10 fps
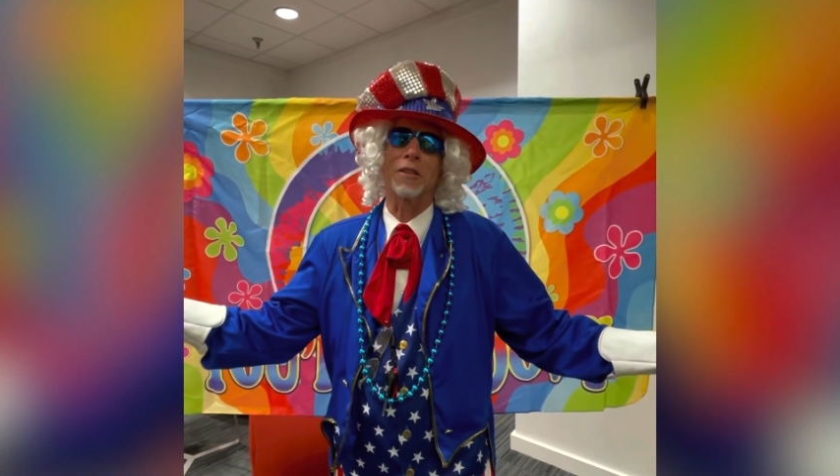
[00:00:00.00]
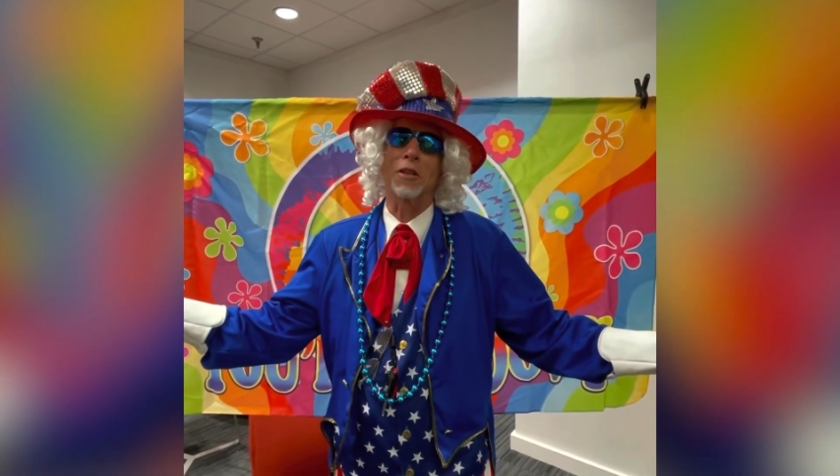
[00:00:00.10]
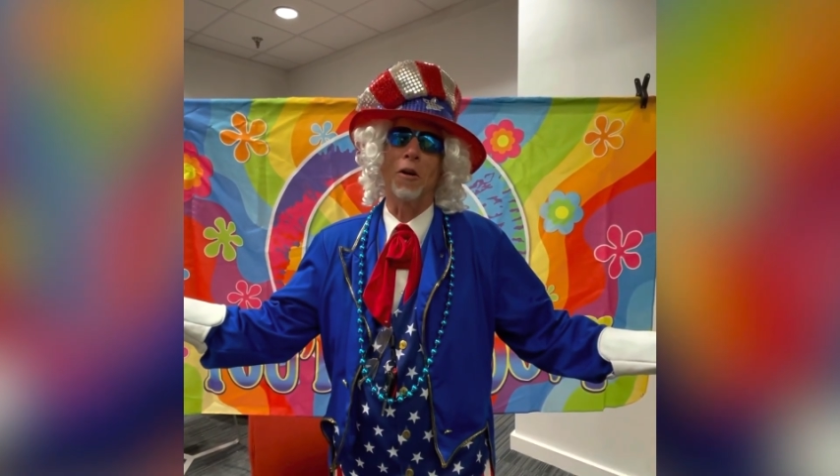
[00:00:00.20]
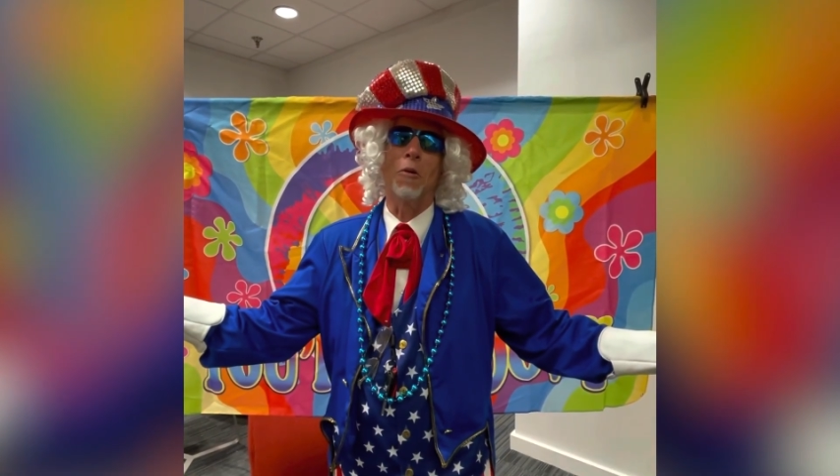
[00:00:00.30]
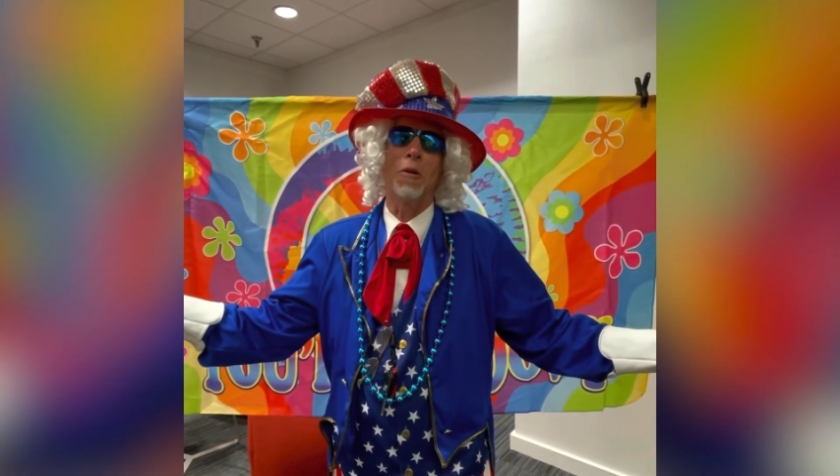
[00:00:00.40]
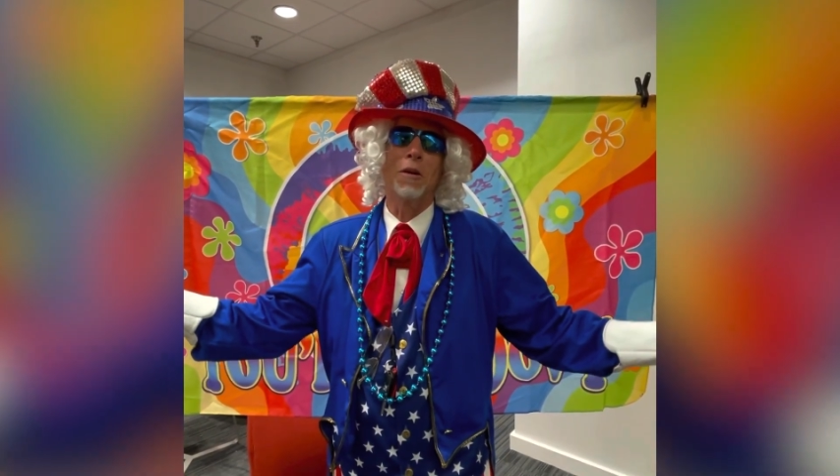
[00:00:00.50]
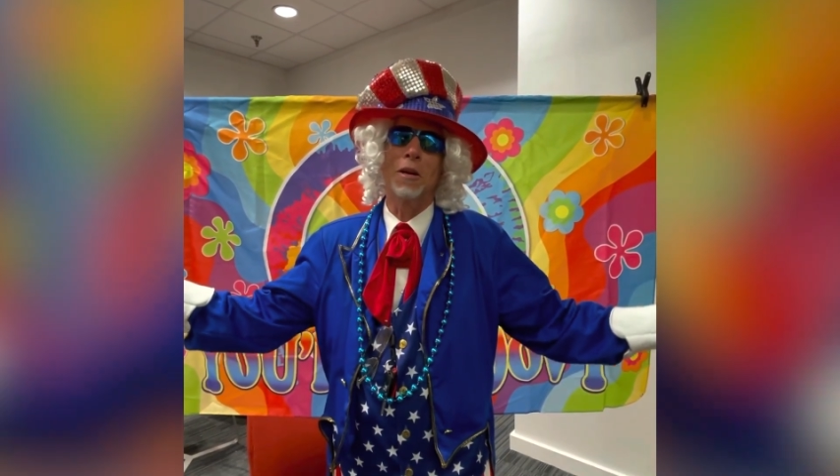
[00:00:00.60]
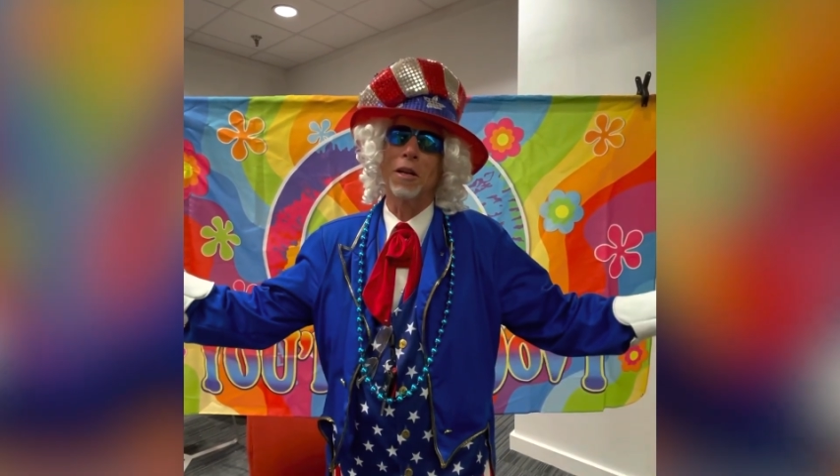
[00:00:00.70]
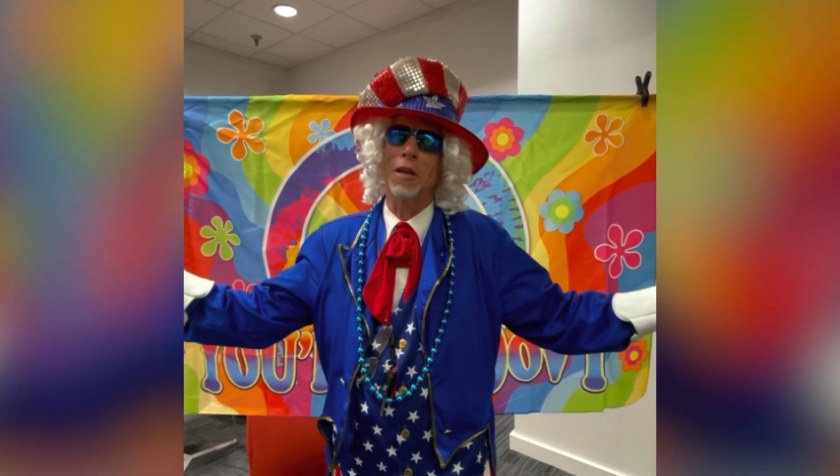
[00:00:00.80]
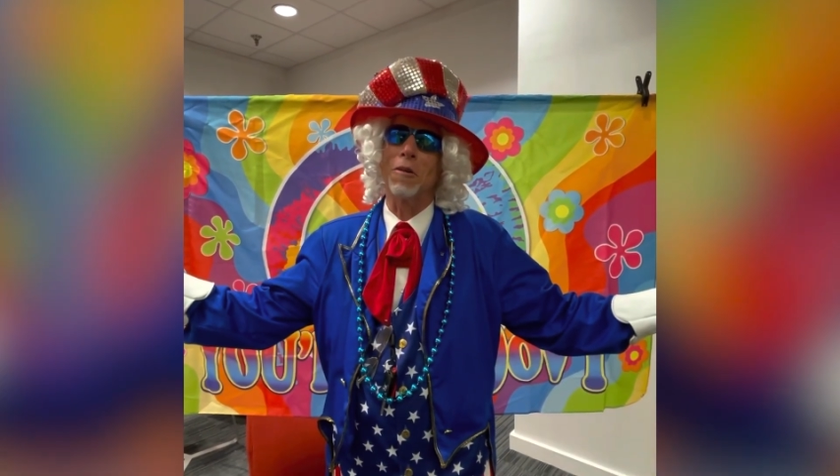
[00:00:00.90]
So,
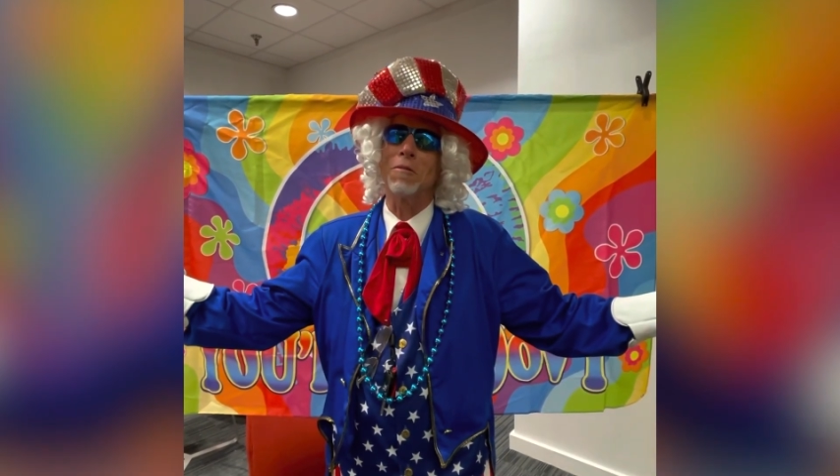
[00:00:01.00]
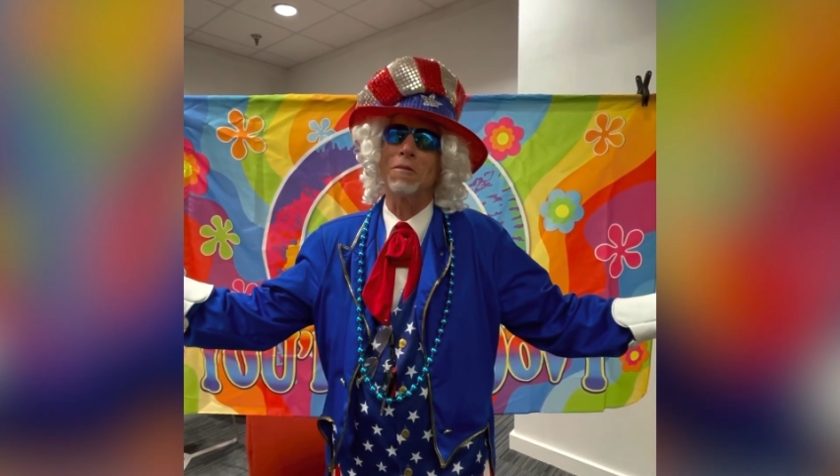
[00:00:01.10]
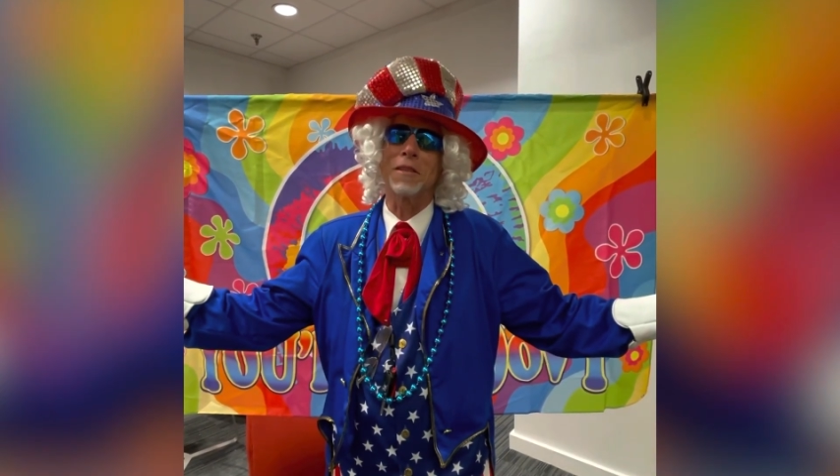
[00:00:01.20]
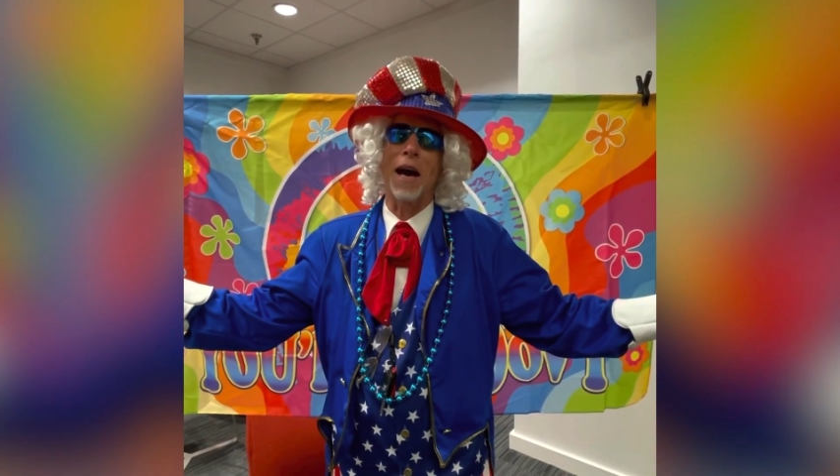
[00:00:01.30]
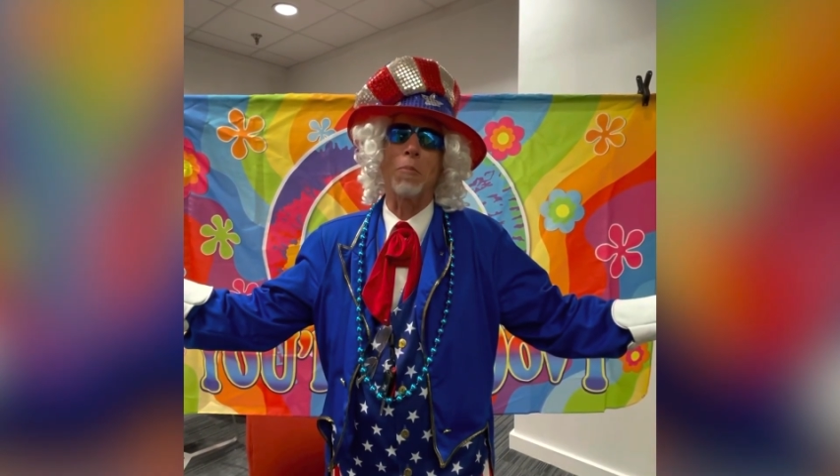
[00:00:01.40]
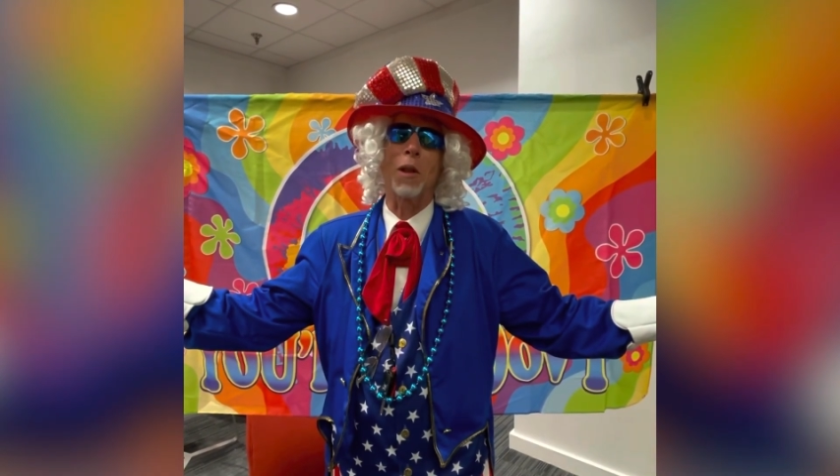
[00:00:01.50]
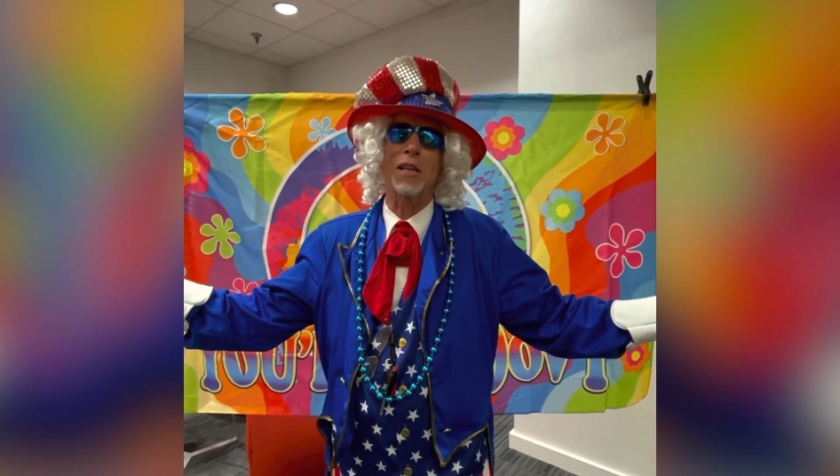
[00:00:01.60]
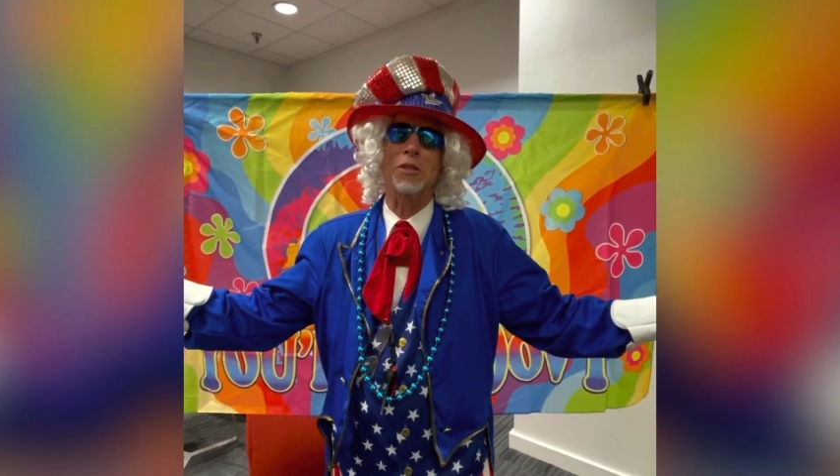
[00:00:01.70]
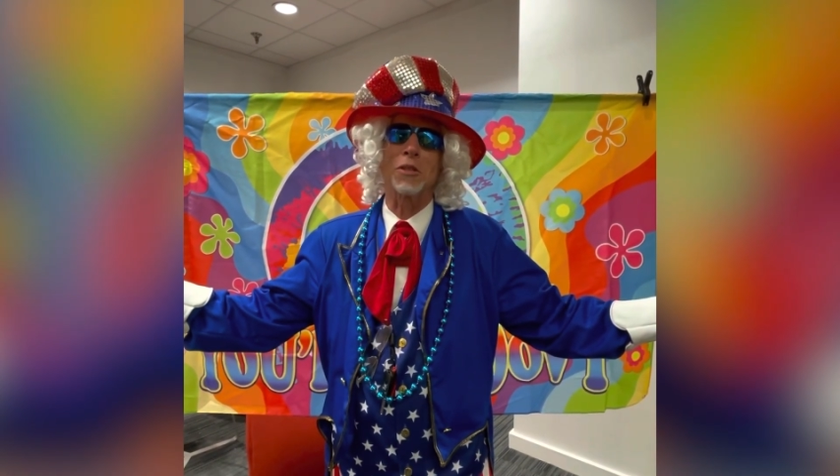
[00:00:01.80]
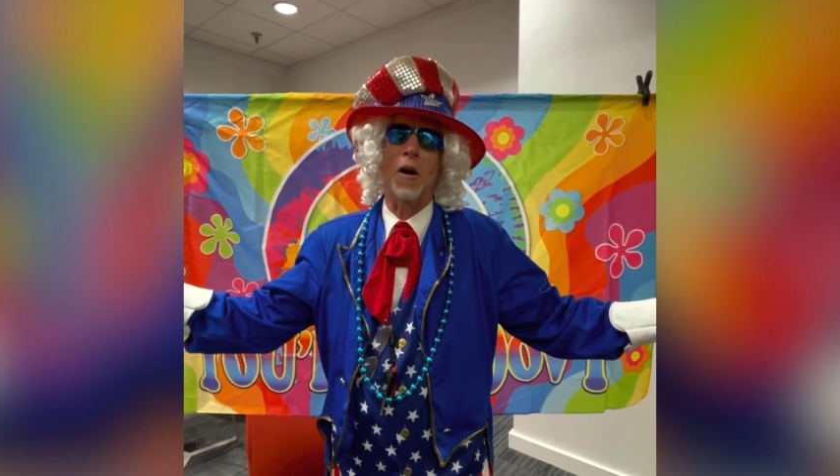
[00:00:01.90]
you know, God
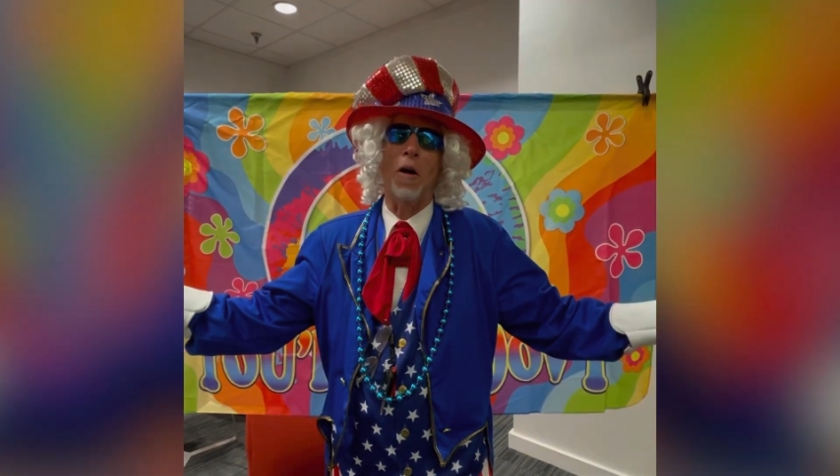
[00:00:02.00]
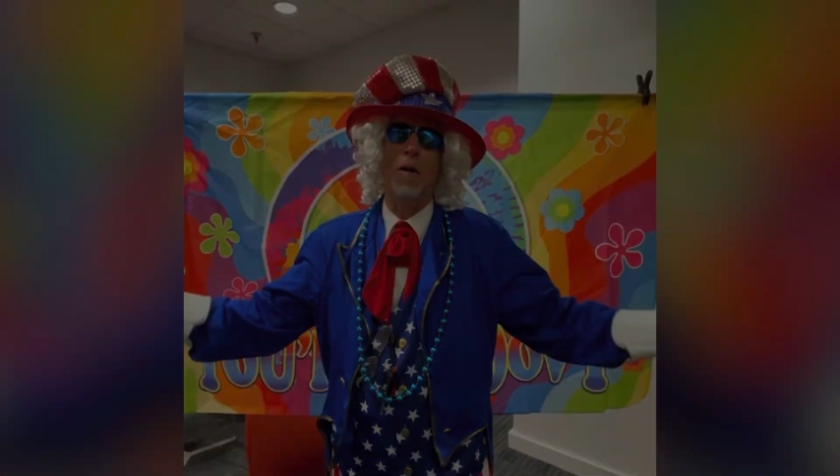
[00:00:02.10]
bless us all.